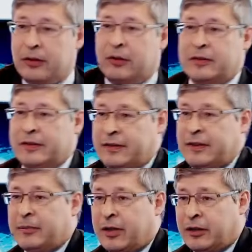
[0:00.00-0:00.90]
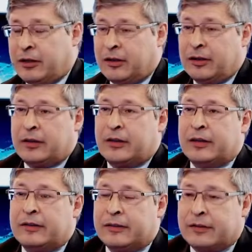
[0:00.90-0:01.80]
and CE marking
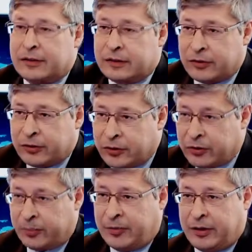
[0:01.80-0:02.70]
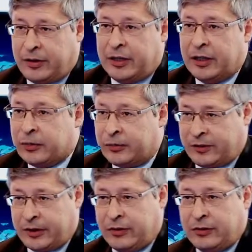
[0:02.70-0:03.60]
is a European EU
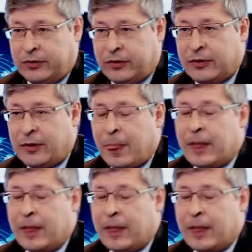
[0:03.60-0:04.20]
standard.